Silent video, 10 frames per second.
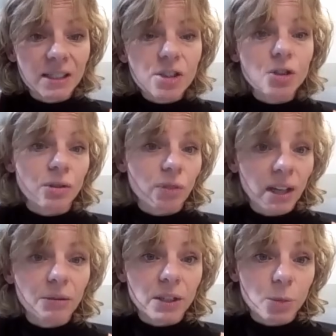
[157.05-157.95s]

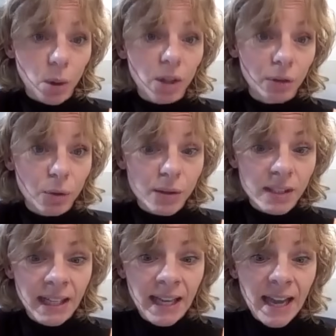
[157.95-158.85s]
industry-relevant
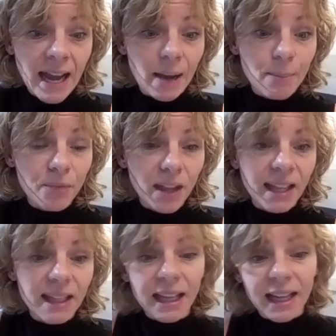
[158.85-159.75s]
workflows.
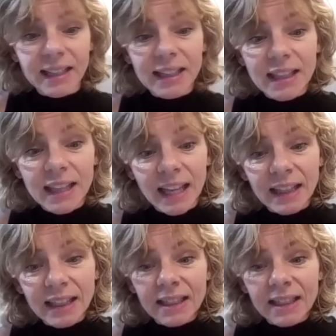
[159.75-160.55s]
And